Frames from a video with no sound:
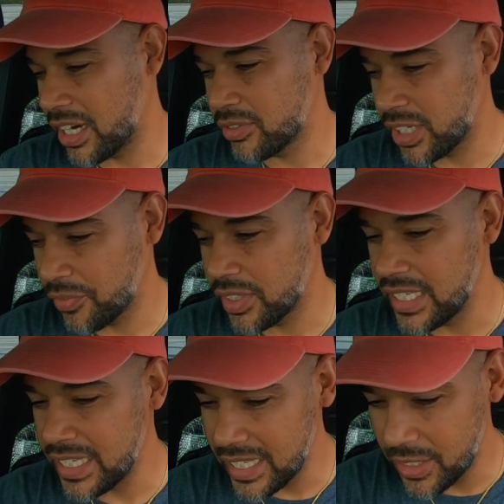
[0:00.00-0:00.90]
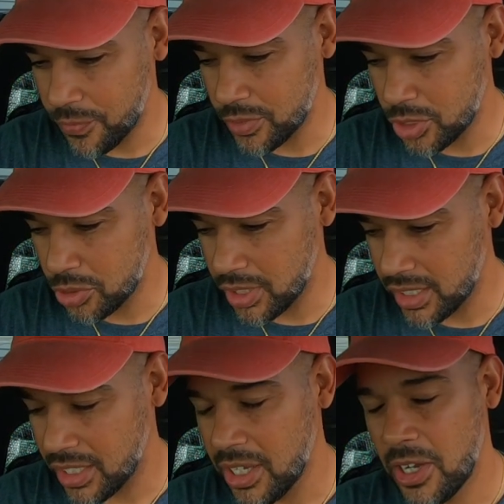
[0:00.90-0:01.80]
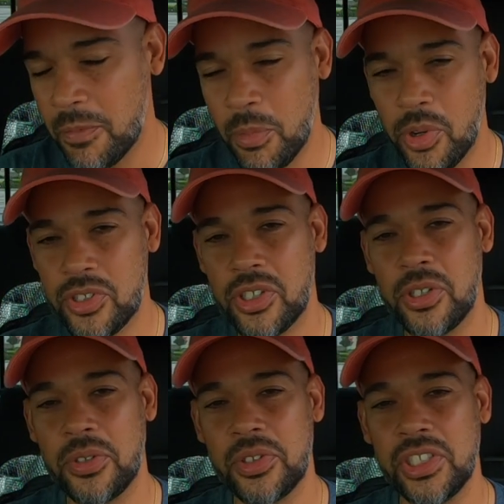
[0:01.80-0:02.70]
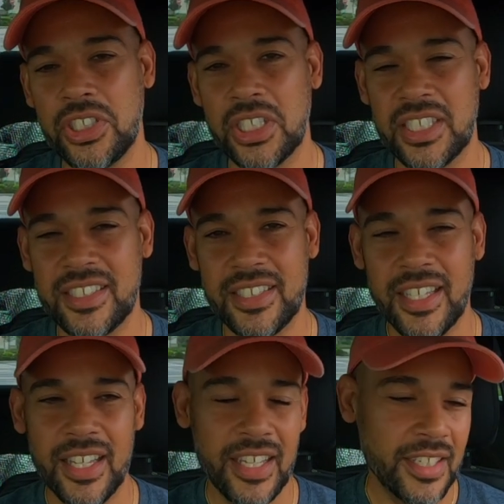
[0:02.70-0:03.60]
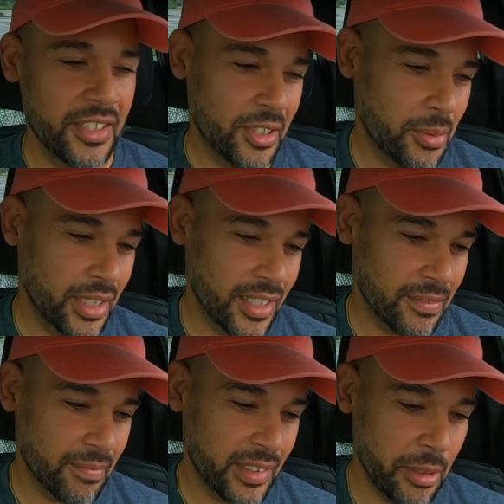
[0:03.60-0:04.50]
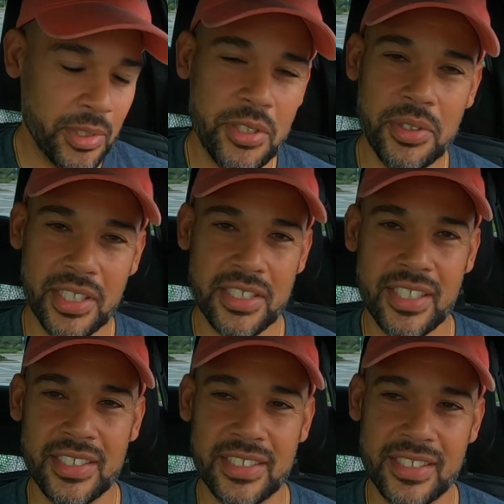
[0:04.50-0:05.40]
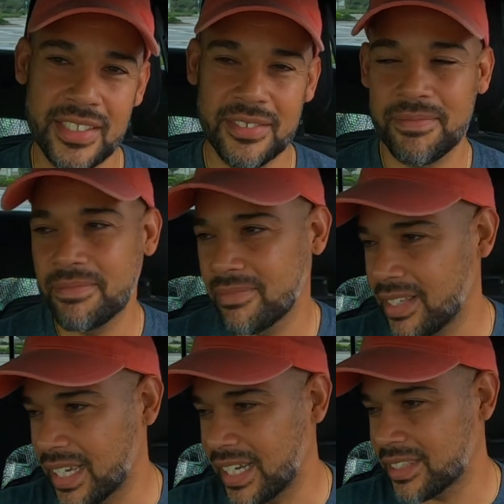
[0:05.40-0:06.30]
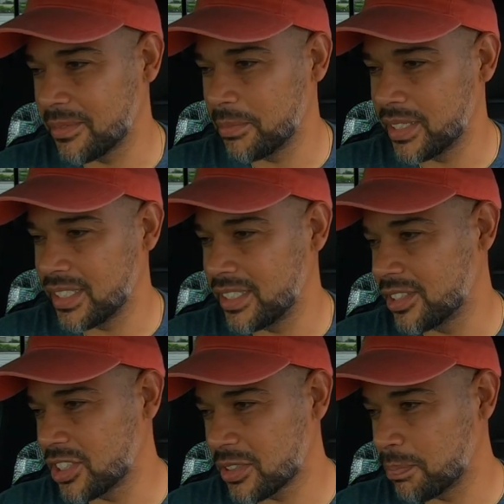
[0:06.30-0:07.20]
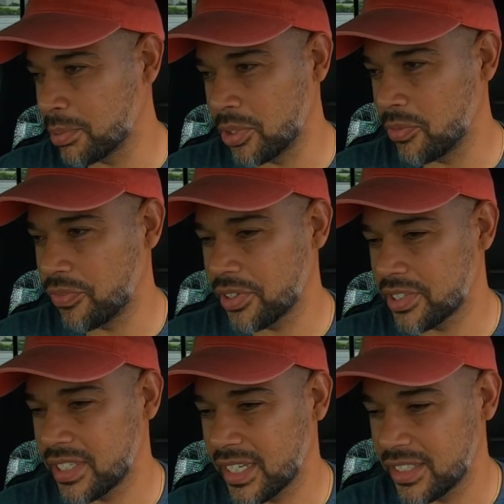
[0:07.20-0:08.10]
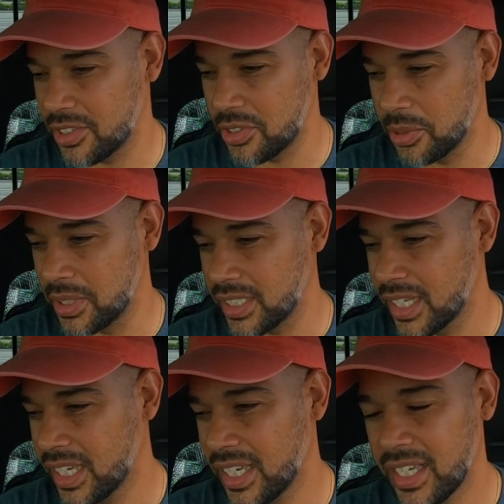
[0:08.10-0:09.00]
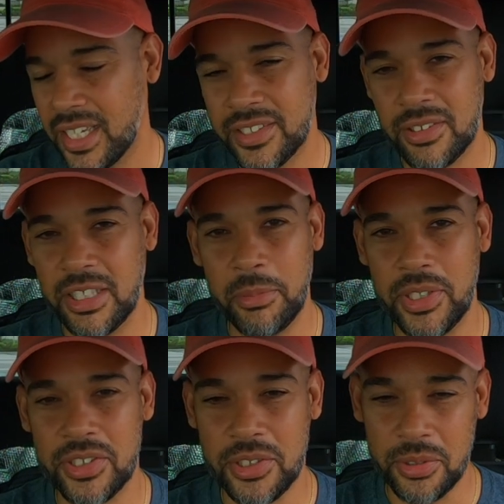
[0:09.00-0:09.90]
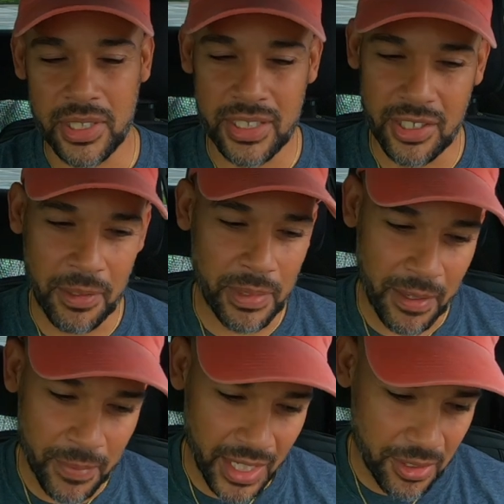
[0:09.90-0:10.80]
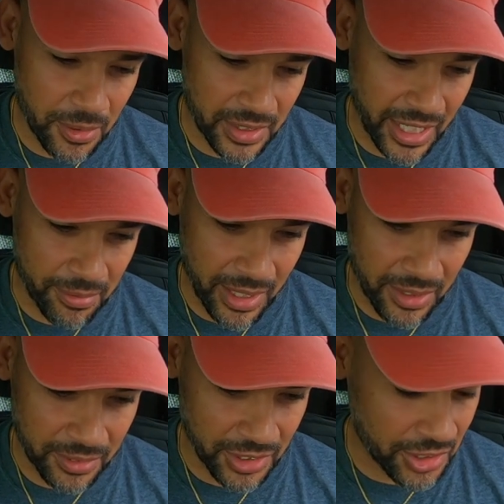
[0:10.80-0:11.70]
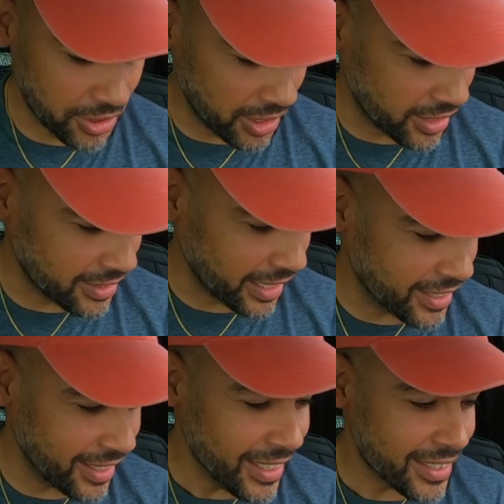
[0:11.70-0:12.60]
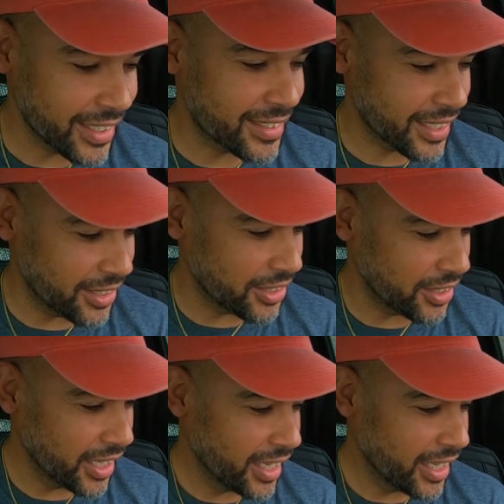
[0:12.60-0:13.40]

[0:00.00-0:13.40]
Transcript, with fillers: I definitely needed for the truck more so than just, you know what, let me do this because I got the money to just blow for the second to do it and so let me just do it. No, I'm, I'm not going that route on this truck because I can easily tell